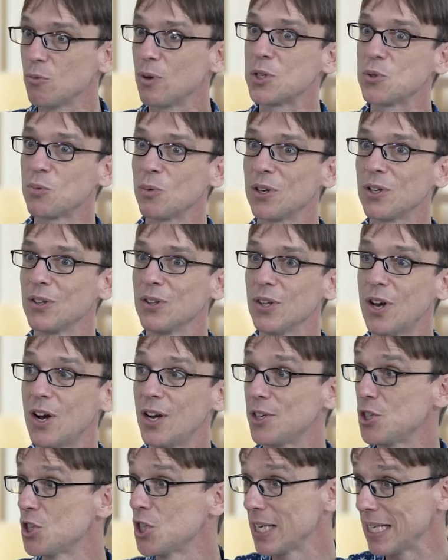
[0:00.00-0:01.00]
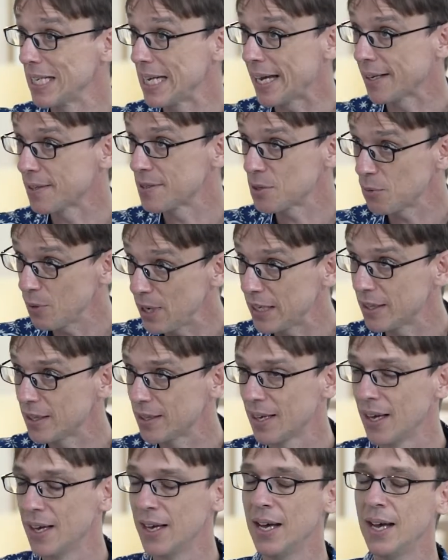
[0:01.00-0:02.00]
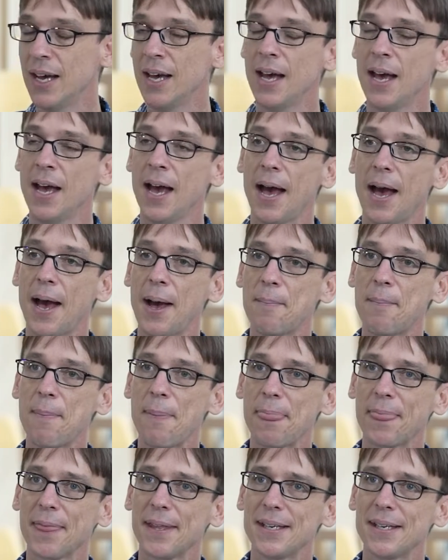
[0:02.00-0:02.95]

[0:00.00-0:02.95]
which we're launching next week. Um,